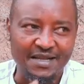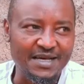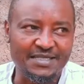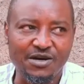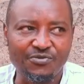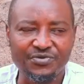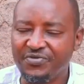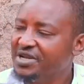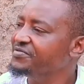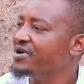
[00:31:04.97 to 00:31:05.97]
And that's how
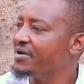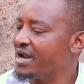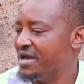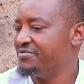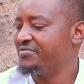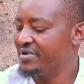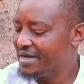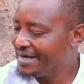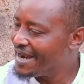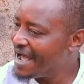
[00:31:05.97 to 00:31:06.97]
we've lived our life.
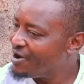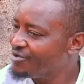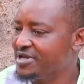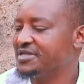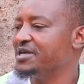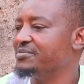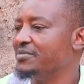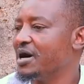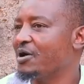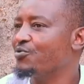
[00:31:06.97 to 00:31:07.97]
Danko the same.
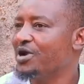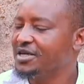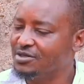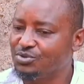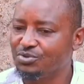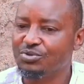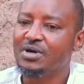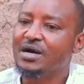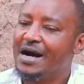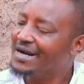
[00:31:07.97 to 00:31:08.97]
Hakuna kitu,
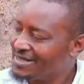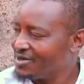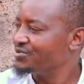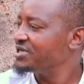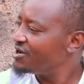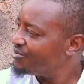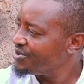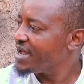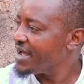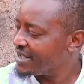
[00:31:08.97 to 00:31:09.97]
hata sauti
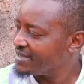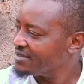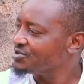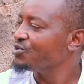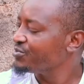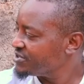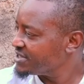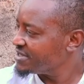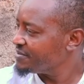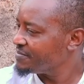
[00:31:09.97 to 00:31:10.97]
yangu na yake, it's
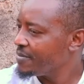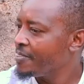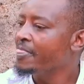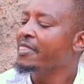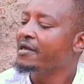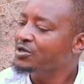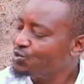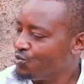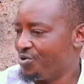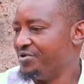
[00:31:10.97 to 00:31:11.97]
almost the same.
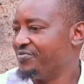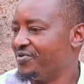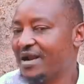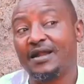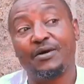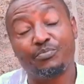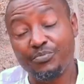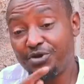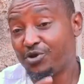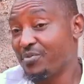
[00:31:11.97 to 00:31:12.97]
Tuko hivyo,
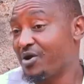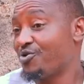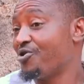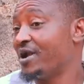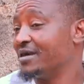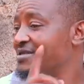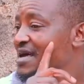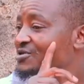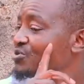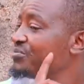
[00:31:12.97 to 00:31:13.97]

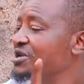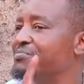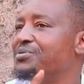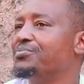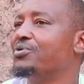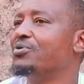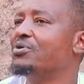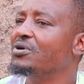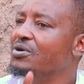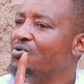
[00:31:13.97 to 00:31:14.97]
there are so many people
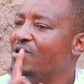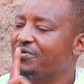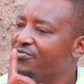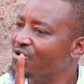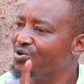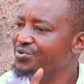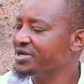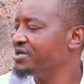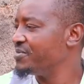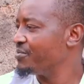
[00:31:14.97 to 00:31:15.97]
who are
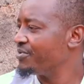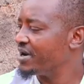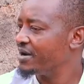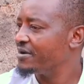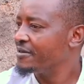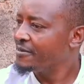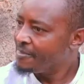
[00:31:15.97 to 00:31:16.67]
following him mambo ya